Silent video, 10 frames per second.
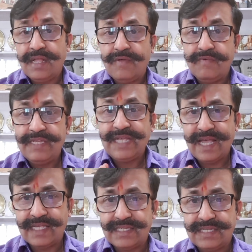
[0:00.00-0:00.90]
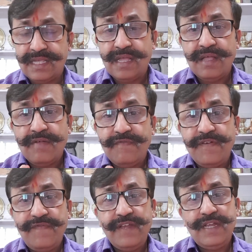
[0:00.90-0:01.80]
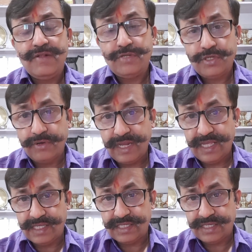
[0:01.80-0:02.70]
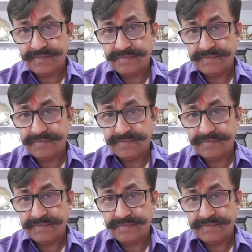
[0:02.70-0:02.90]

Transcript: which has 52 stories